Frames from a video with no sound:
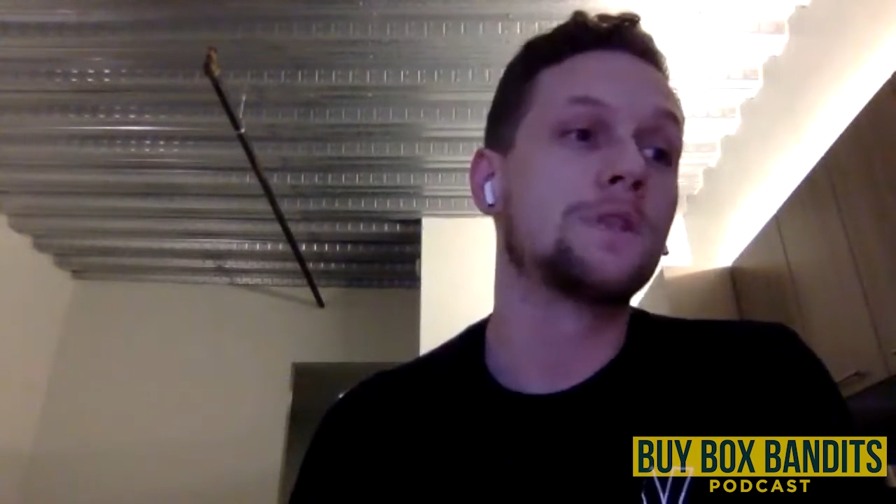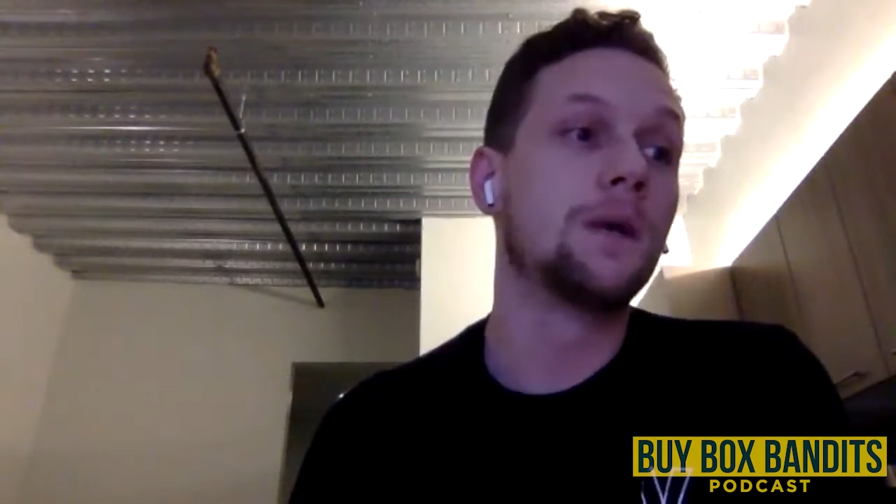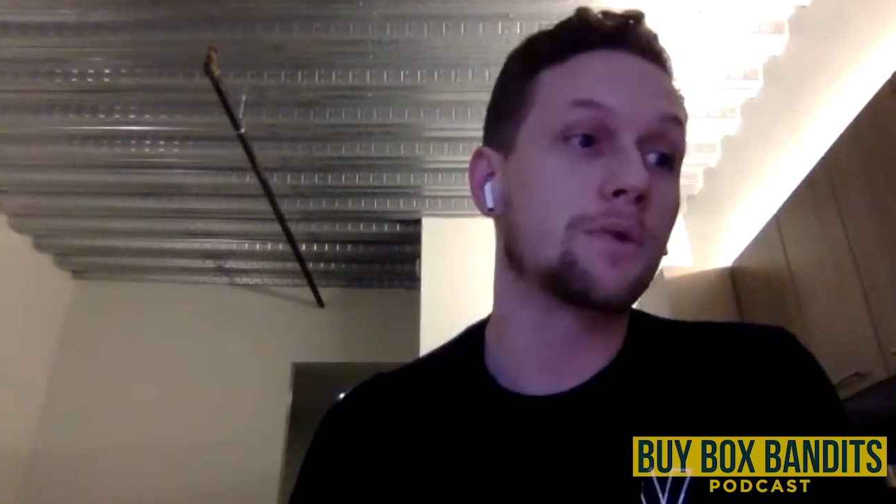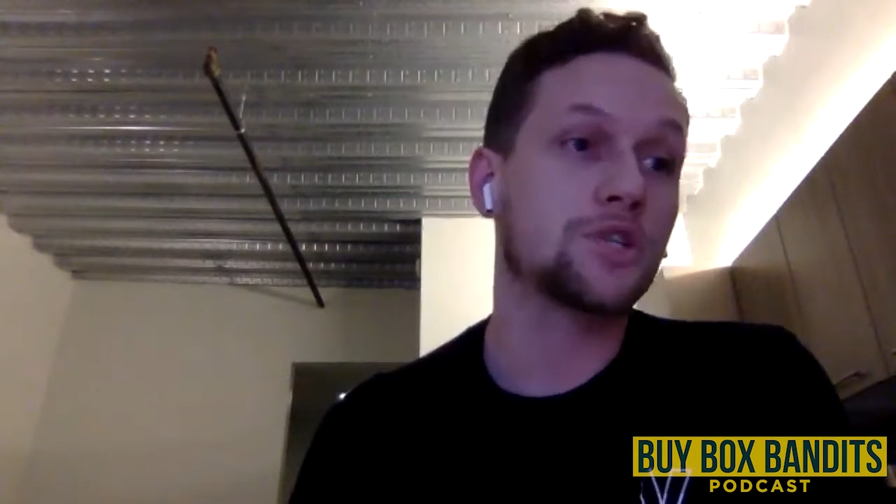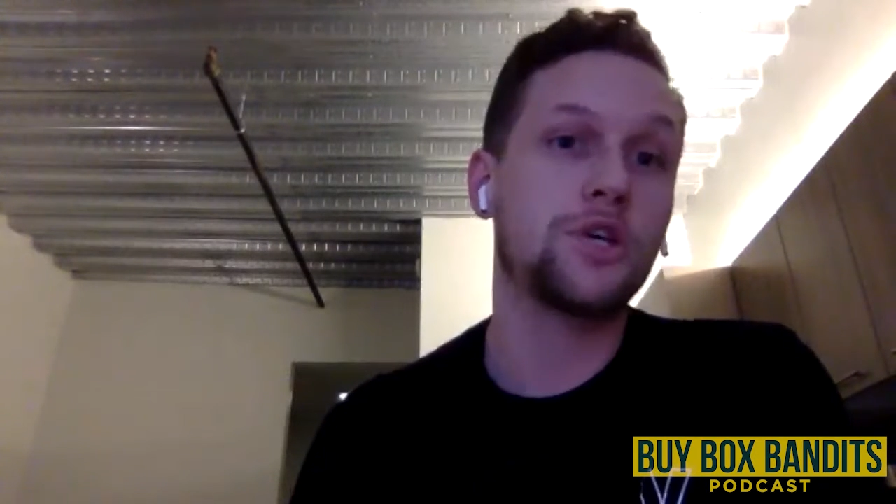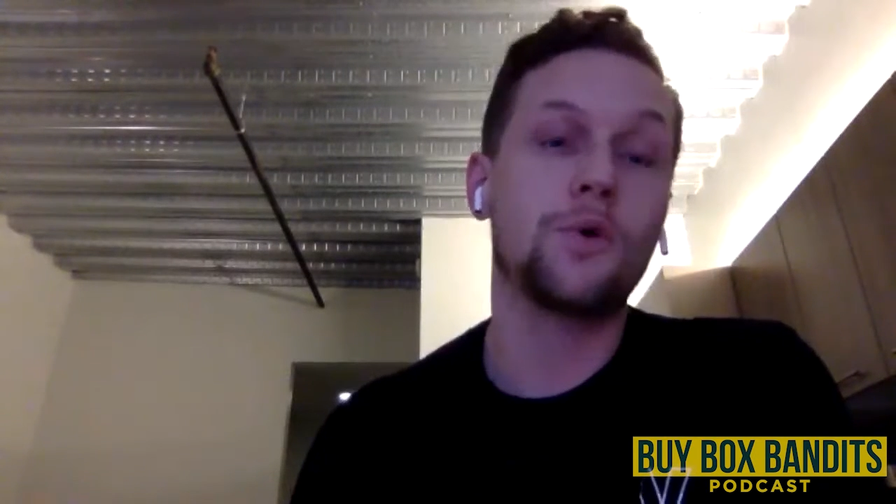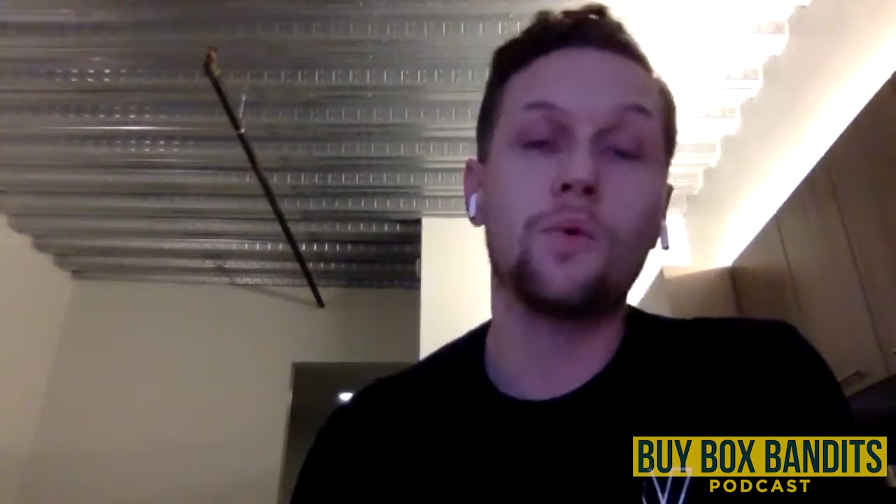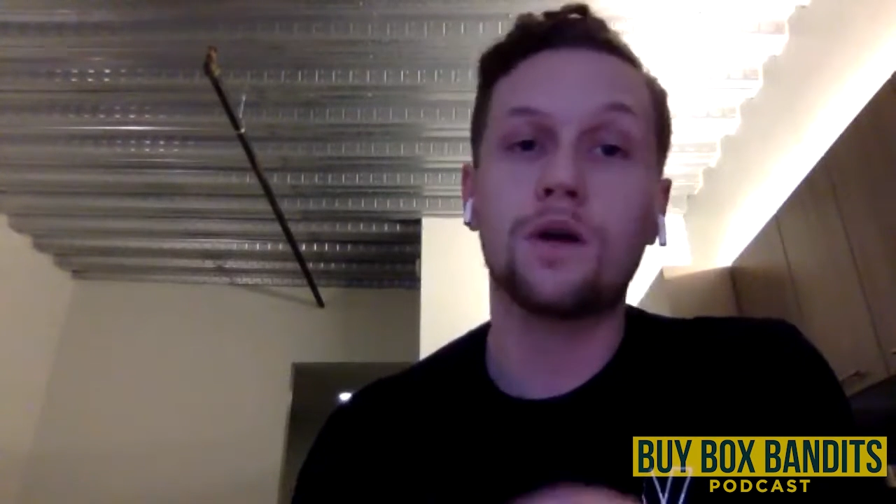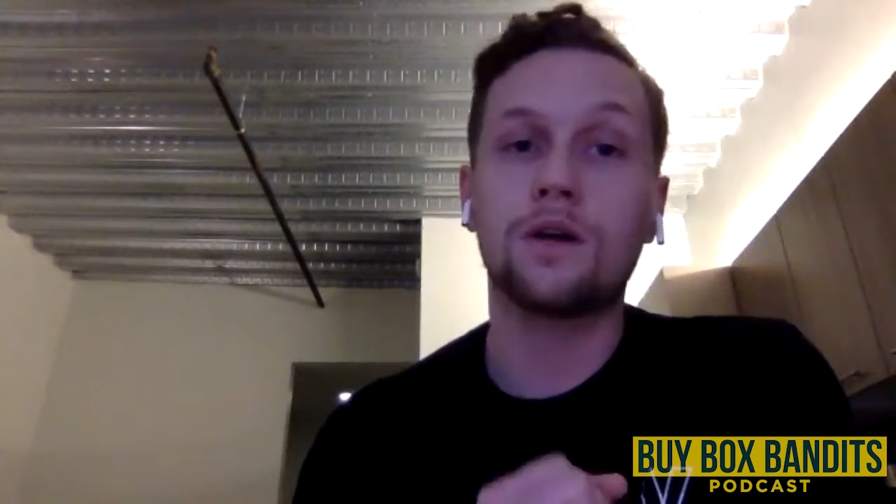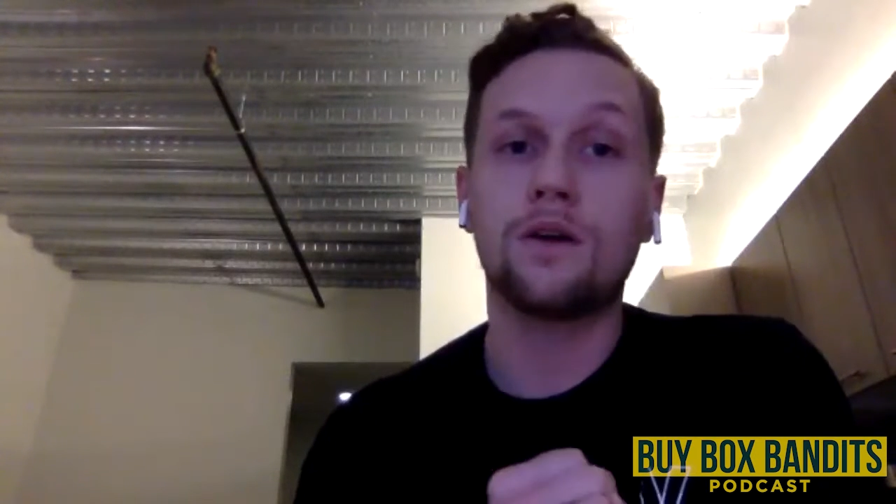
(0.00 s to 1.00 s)
Number
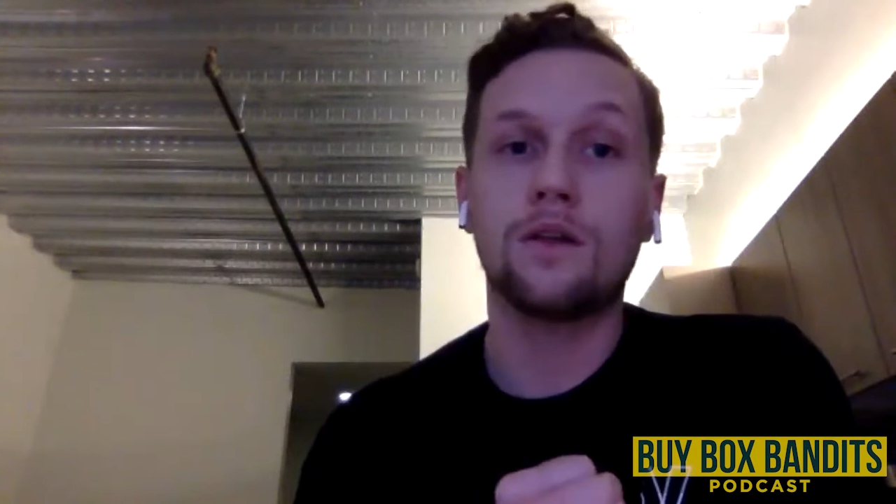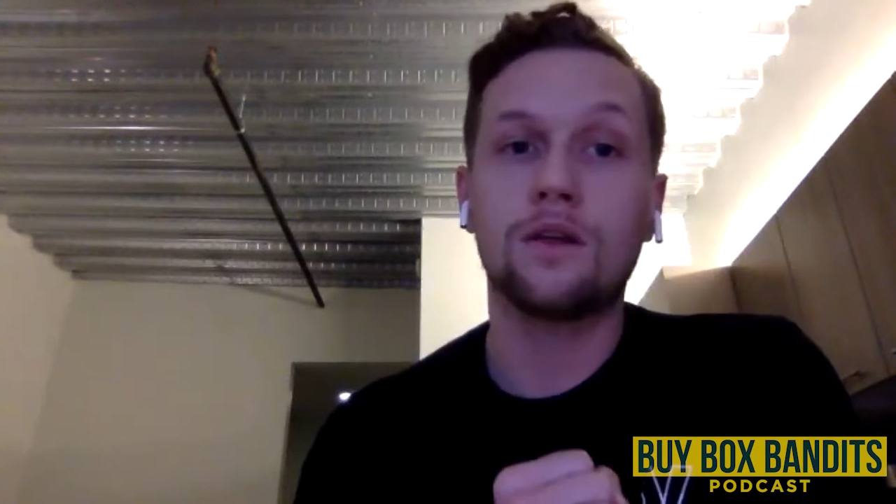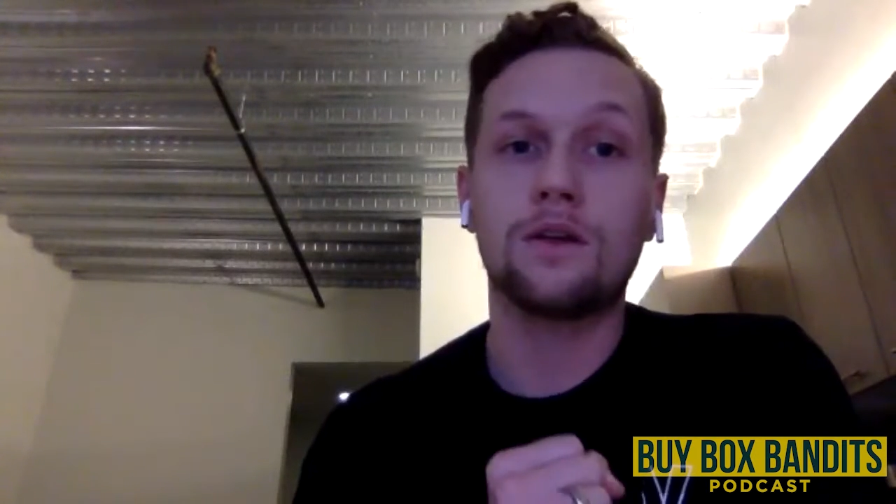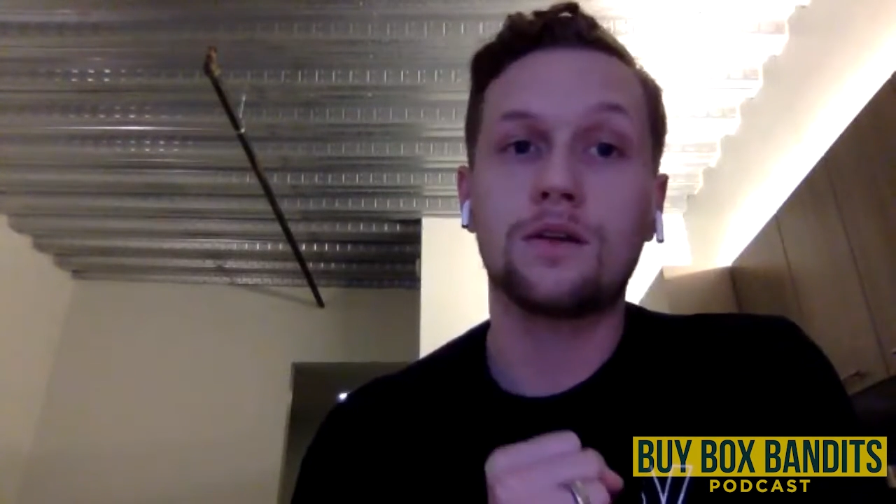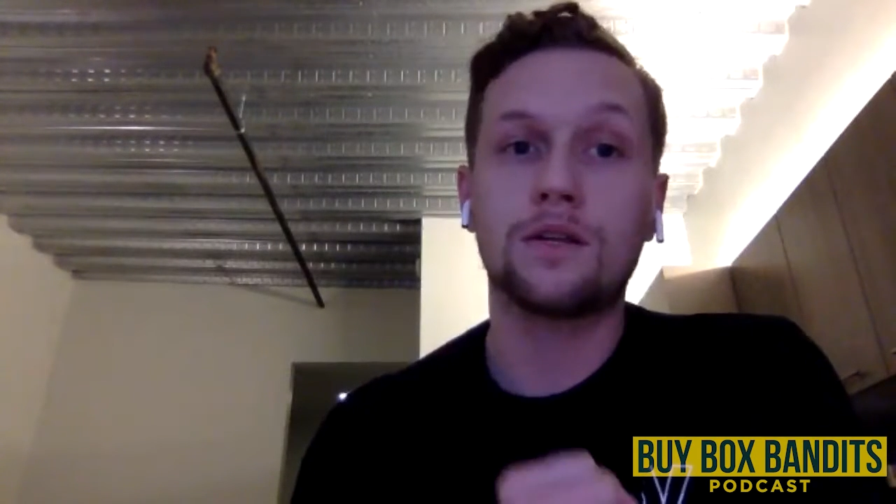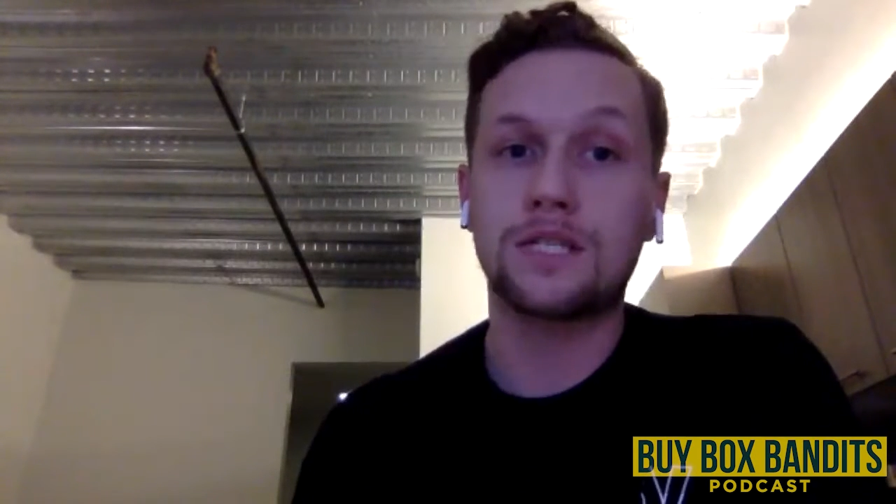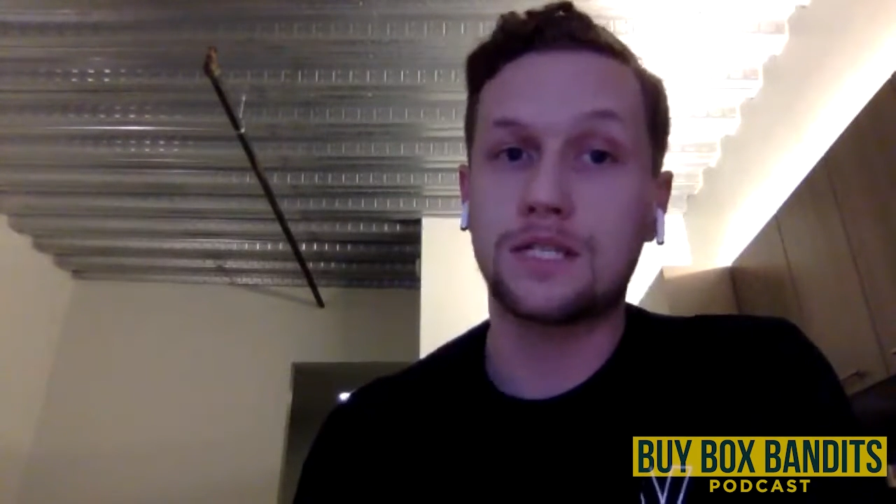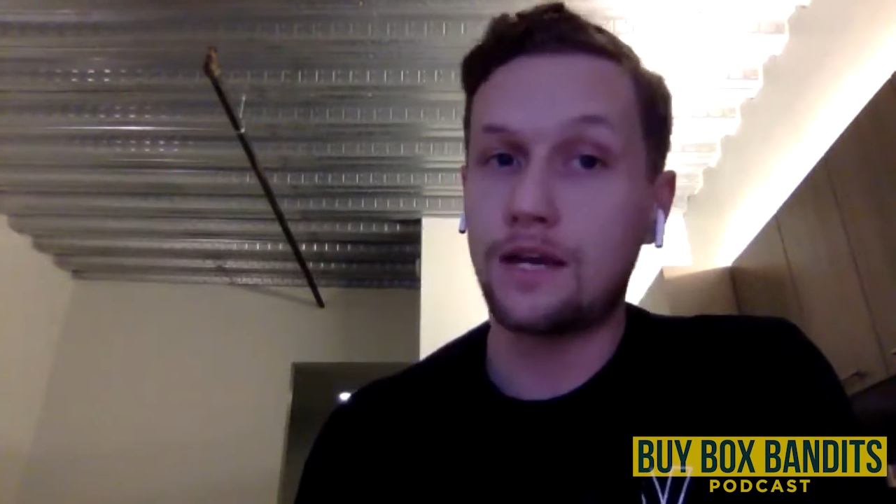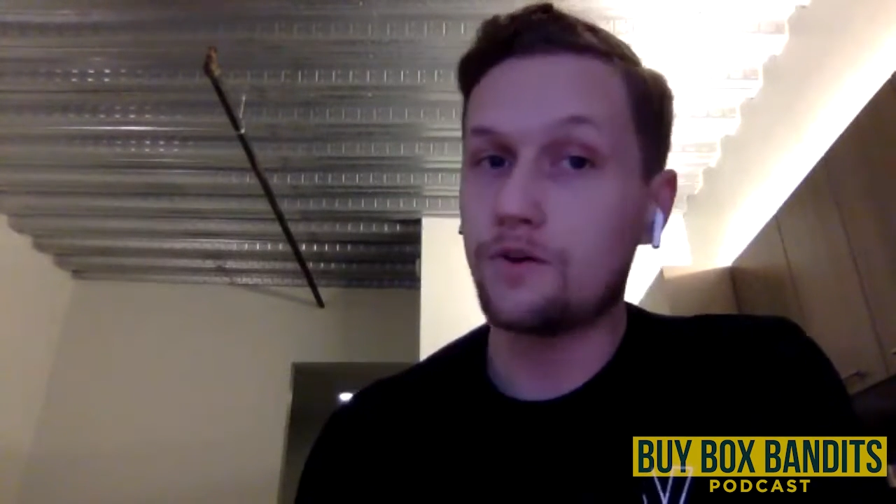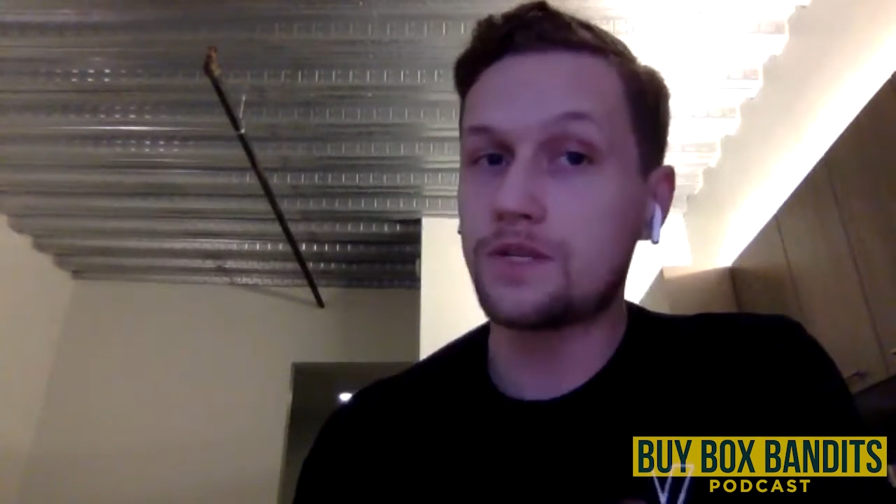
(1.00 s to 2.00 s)
two,
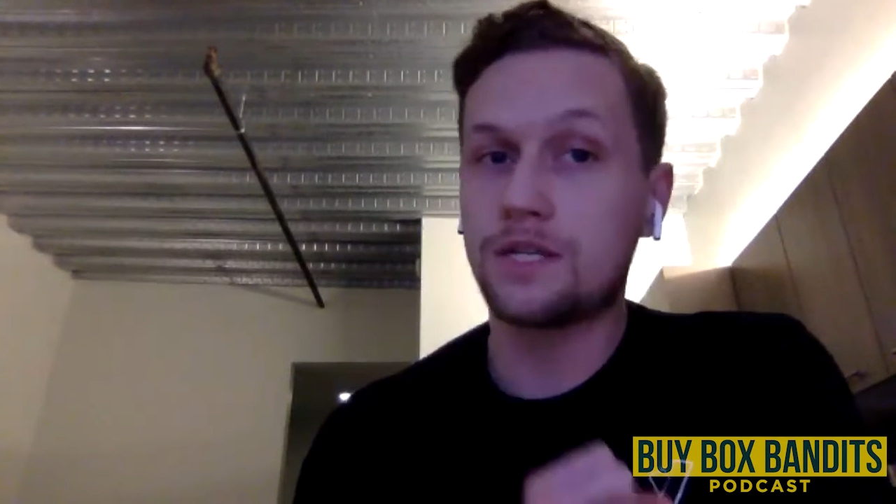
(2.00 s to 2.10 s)
sales